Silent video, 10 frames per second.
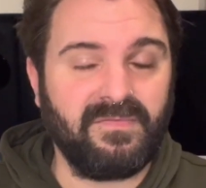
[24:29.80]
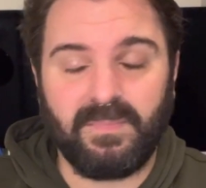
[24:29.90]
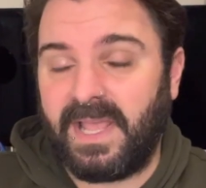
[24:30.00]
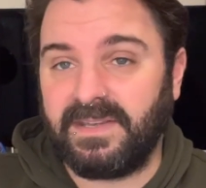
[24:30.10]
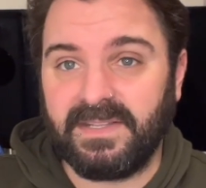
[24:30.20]

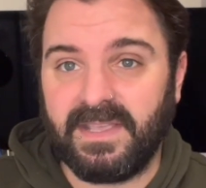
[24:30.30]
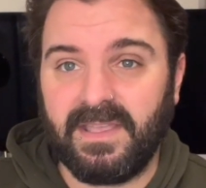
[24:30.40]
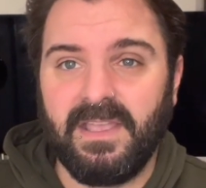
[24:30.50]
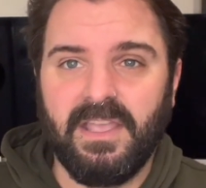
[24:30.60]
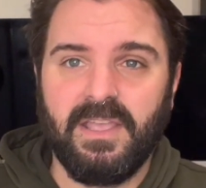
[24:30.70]
planned it
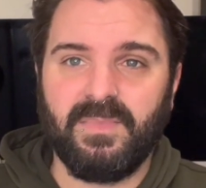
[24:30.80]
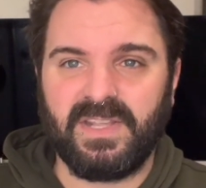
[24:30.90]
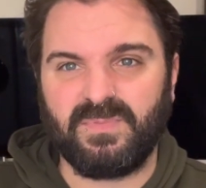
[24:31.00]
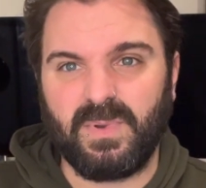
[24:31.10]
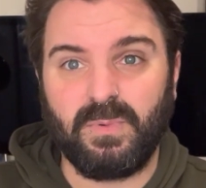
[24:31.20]
yet, but
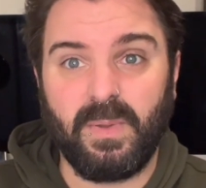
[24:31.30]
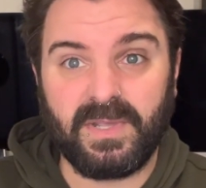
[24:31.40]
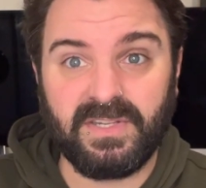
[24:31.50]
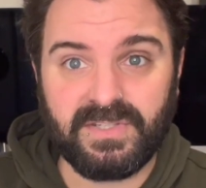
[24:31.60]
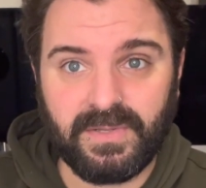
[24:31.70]
that's probably what I'm
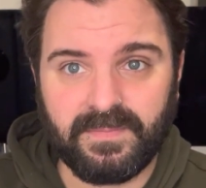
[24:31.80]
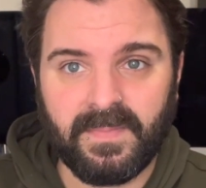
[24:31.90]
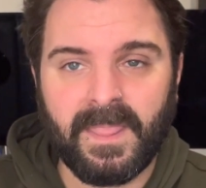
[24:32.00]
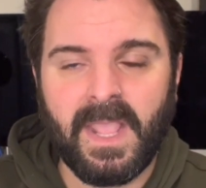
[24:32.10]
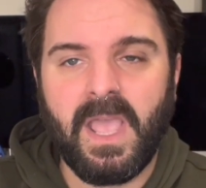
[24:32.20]
going to do.
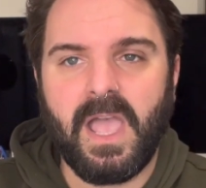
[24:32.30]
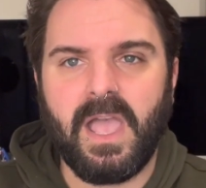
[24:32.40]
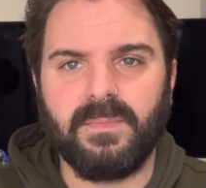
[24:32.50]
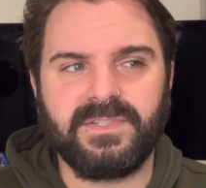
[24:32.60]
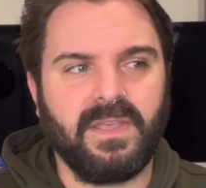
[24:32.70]

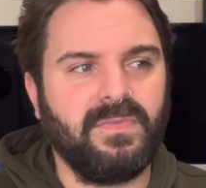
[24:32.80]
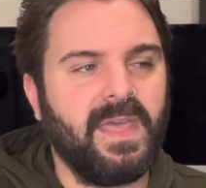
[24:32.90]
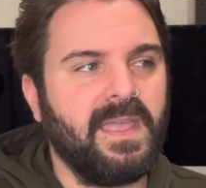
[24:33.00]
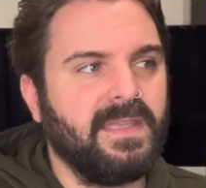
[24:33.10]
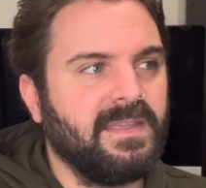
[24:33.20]
So
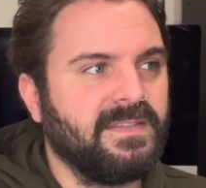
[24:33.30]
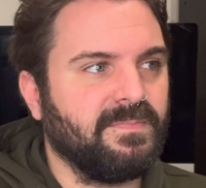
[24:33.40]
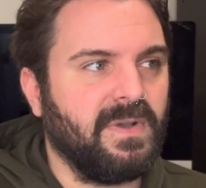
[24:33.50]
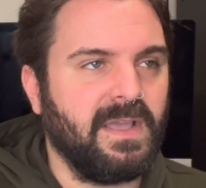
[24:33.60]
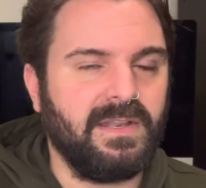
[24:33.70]
that is
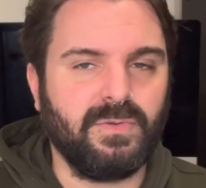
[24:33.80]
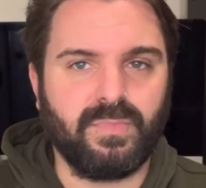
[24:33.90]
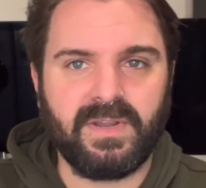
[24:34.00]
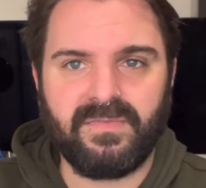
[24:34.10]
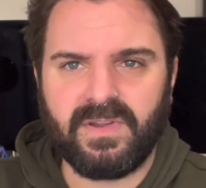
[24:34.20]
my little
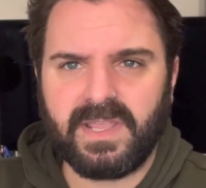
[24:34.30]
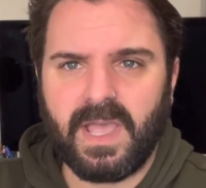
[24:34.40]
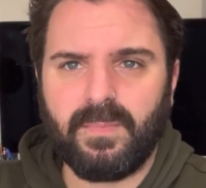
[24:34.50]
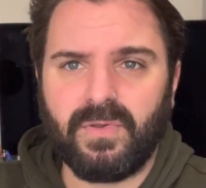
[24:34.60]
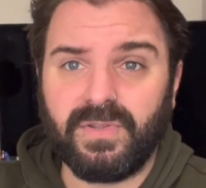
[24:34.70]
brief
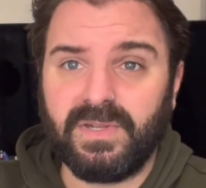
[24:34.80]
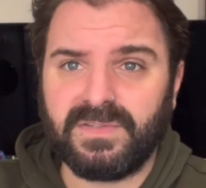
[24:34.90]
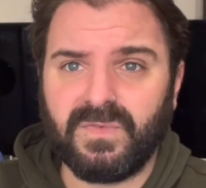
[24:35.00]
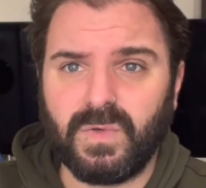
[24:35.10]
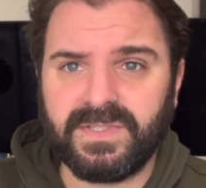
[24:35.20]
recap on units
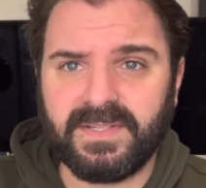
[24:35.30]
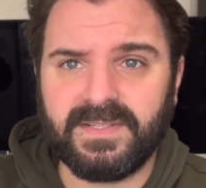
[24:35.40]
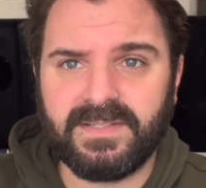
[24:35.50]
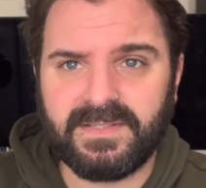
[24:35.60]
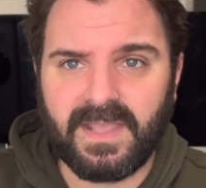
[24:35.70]
4 to
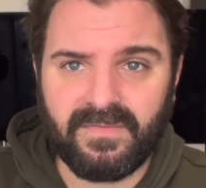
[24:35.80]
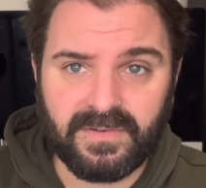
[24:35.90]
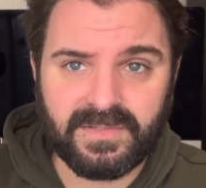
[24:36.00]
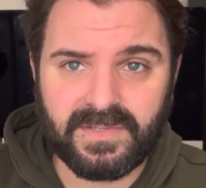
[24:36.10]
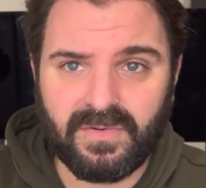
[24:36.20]

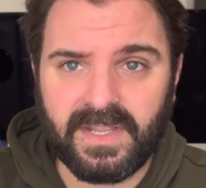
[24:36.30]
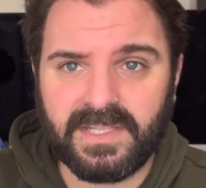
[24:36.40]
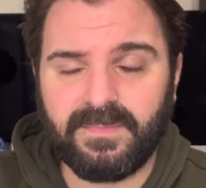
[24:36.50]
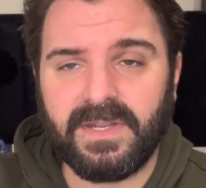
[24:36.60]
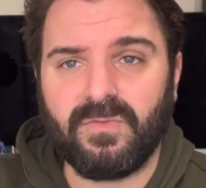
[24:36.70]
7. Sorry, it's
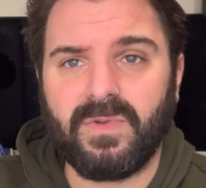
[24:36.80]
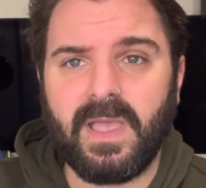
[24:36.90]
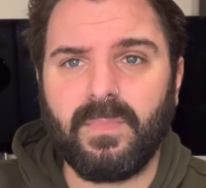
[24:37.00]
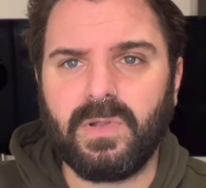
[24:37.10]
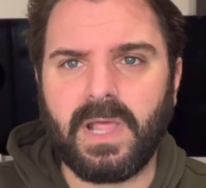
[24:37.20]
been a
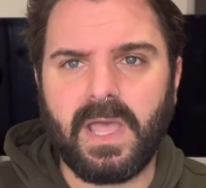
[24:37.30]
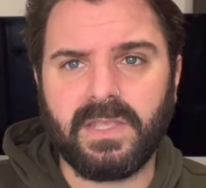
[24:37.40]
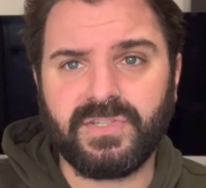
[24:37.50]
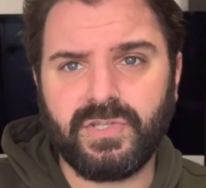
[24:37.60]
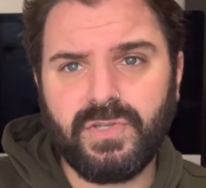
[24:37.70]
ramble
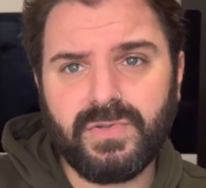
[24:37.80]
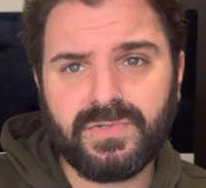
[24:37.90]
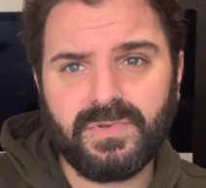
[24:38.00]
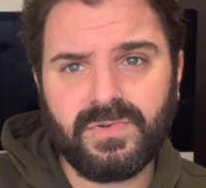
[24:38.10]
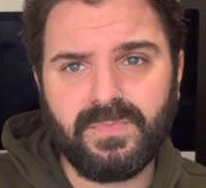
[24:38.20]
as
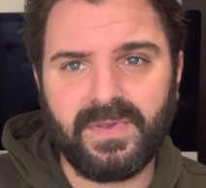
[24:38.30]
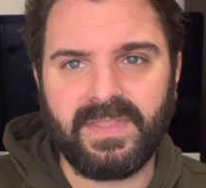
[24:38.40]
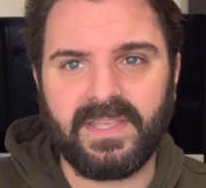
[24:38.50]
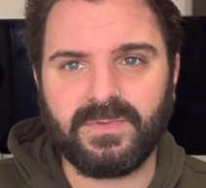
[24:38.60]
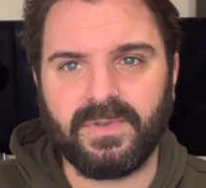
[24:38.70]
usual, but
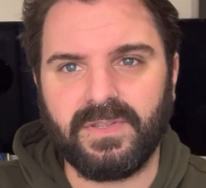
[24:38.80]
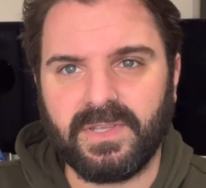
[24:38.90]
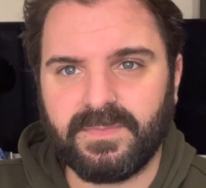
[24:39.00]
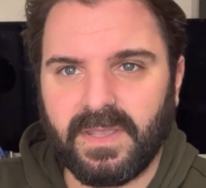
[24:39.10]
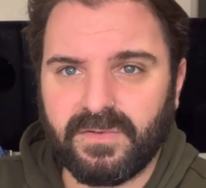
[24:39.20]
that's what you
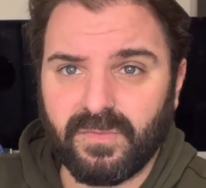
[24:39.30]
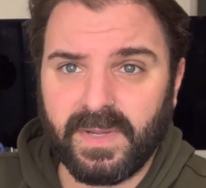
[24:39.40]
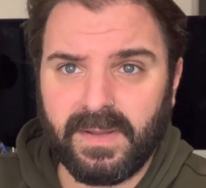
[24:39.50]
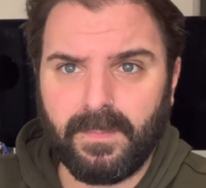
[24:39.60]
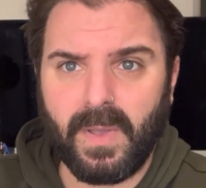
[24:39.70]
expect from
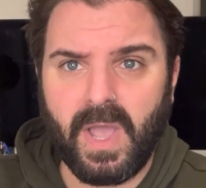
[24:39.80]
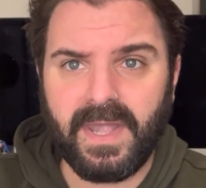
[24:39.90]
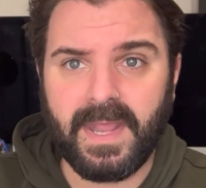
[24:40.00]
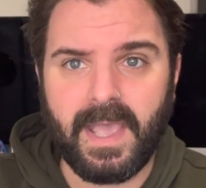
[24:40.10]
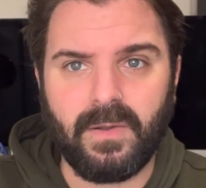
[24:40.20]
me by
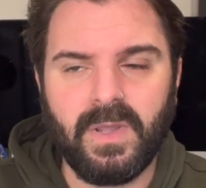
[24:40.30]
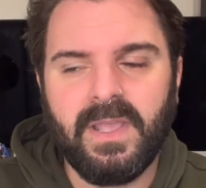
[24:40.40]
now.